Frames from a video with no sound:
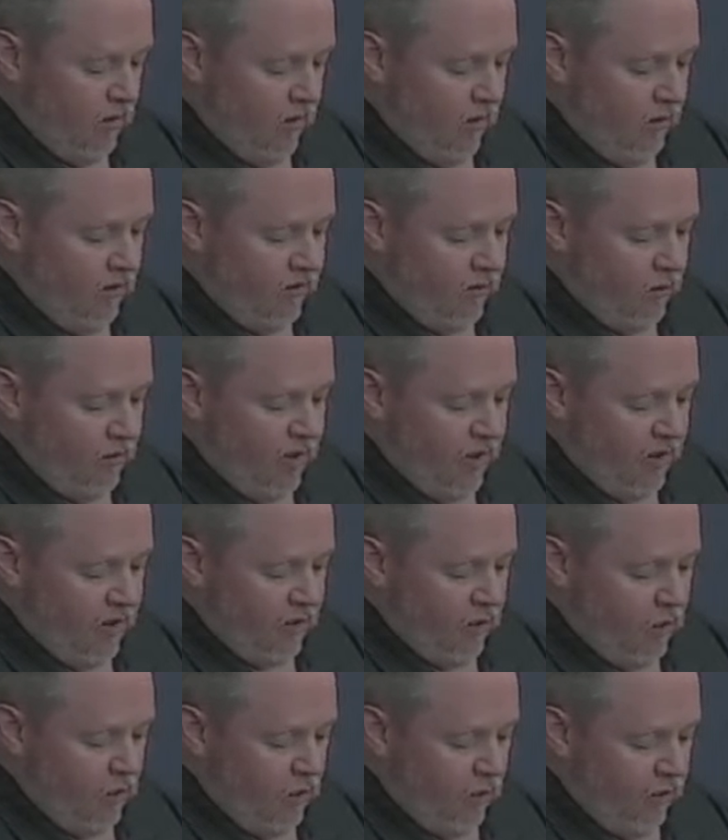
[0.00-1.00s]
there is a
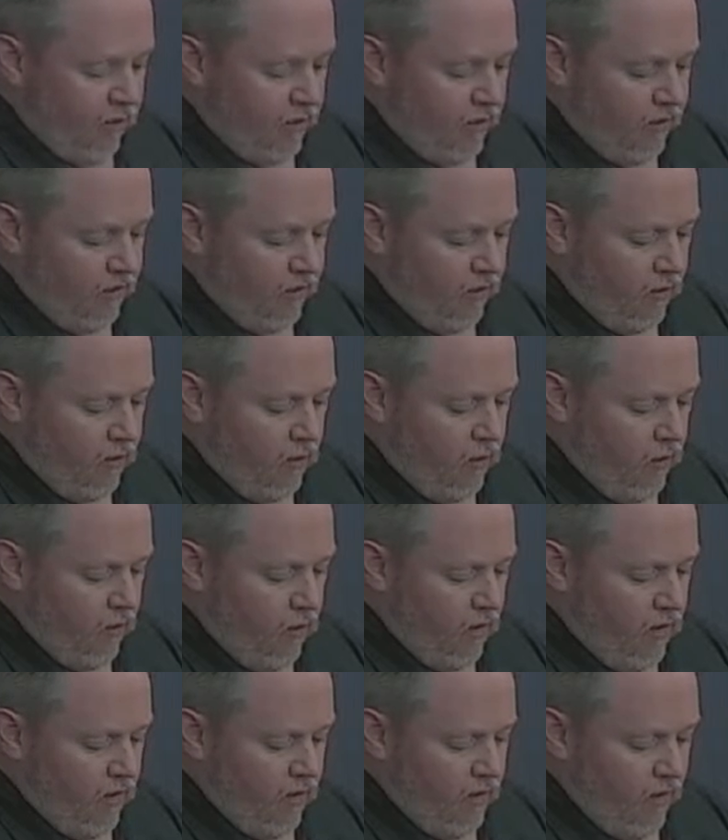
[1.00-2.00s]
pen holder
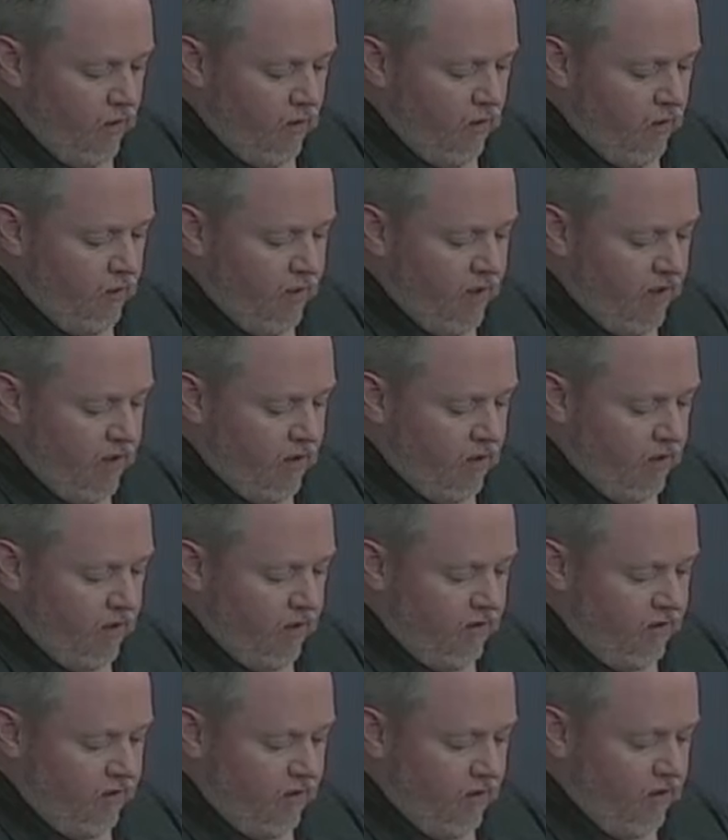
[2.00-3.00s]
too, though the pen
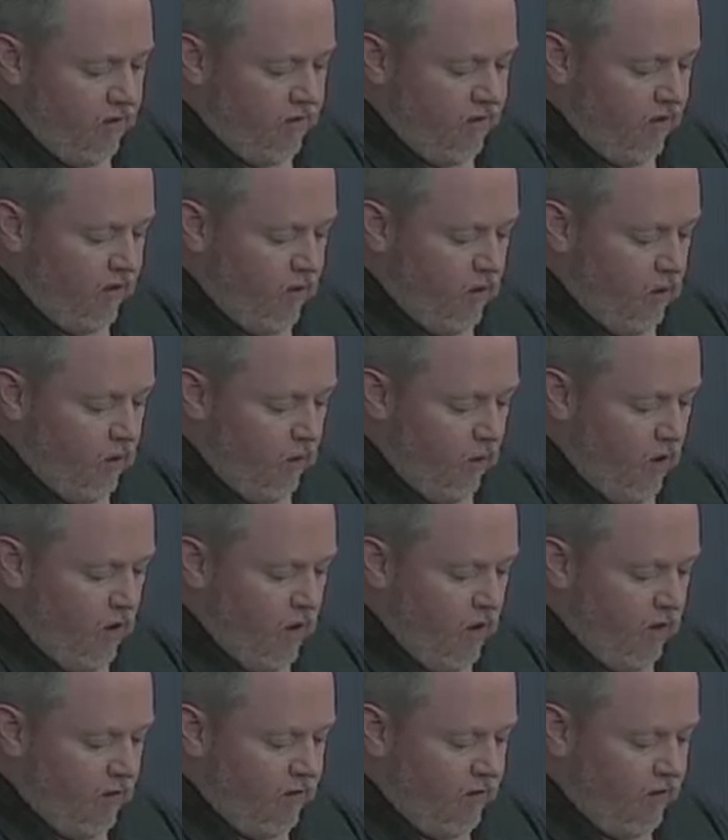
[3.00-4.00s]
is years ago
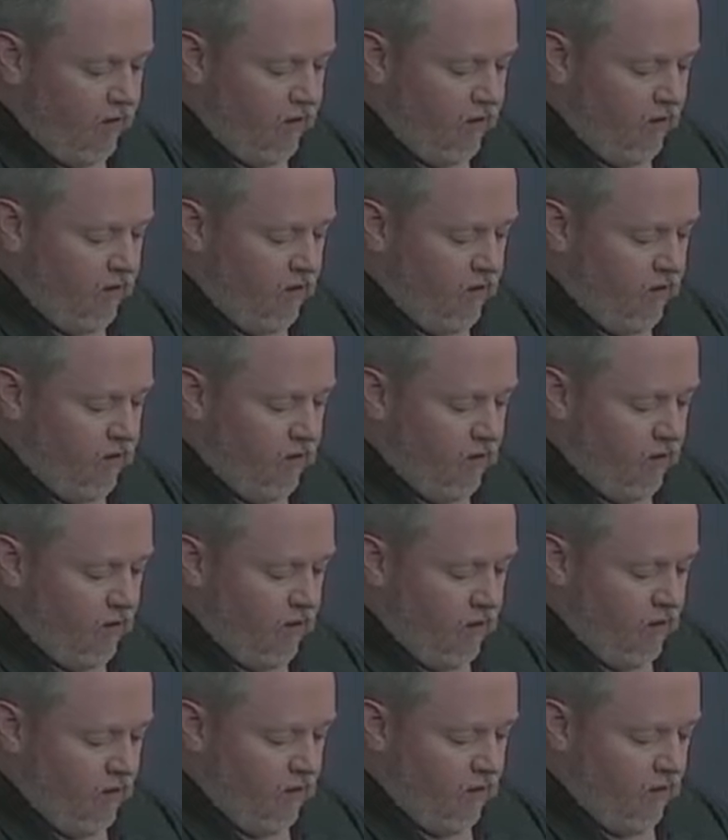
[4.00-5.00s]
lost.
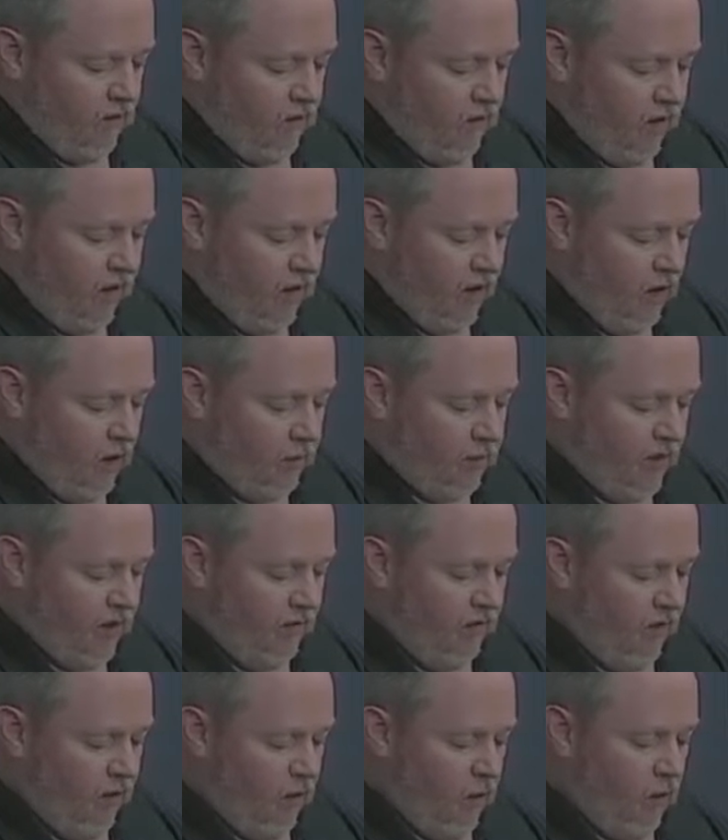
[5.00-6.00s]
The cup
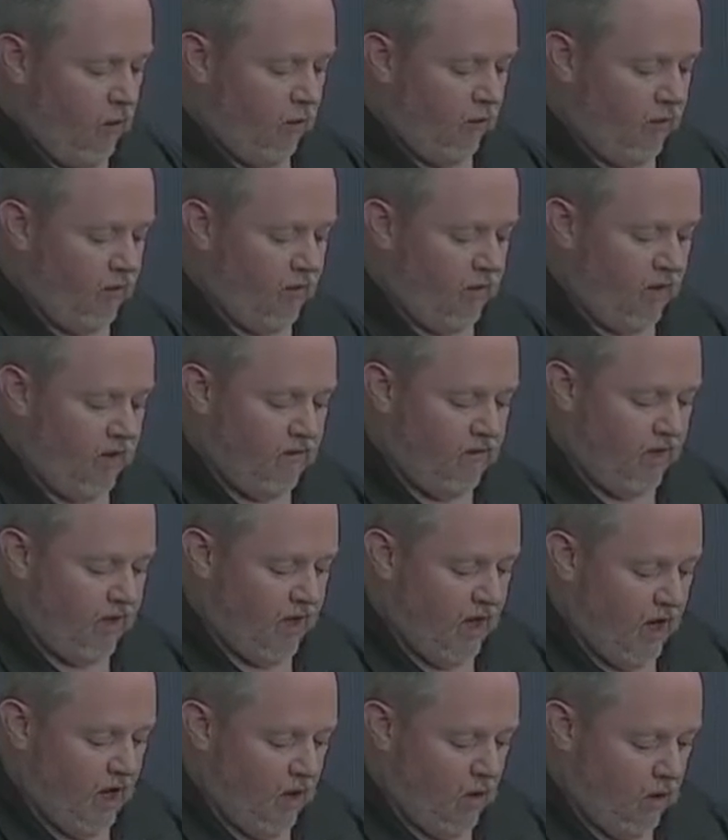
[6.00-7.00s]
of the holder
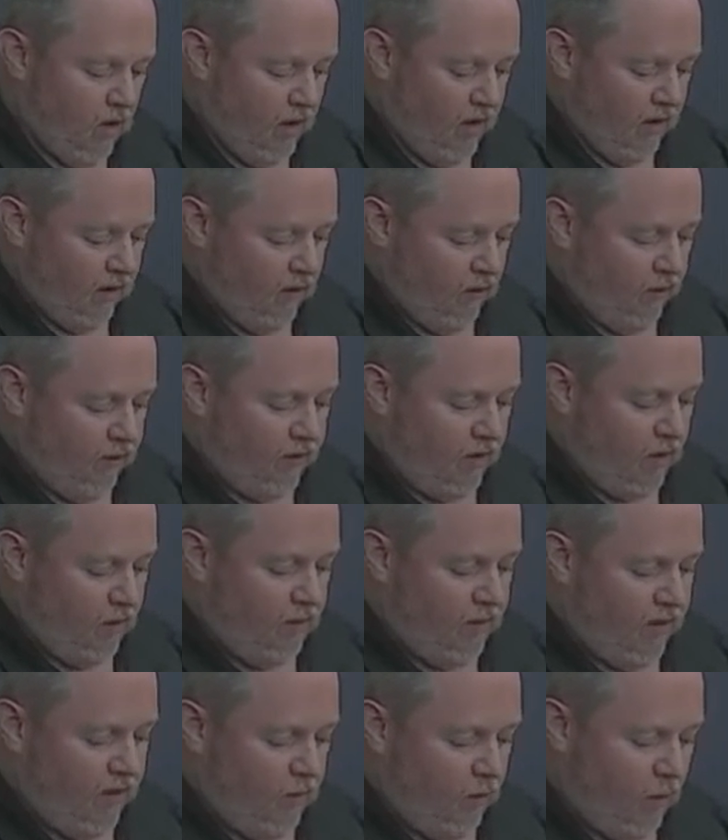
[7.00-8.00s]
even now angles
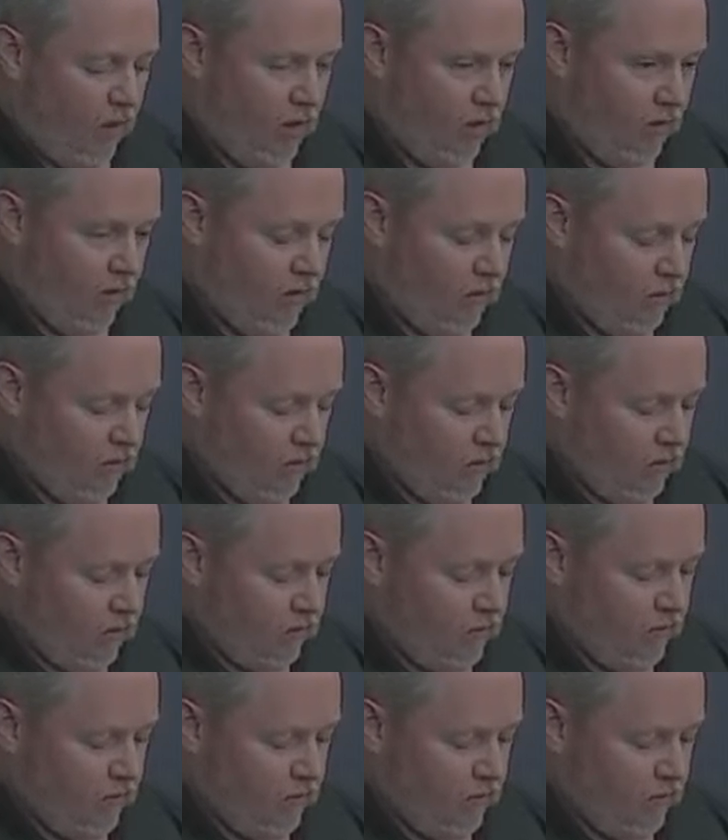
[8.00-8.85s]
up in welcome.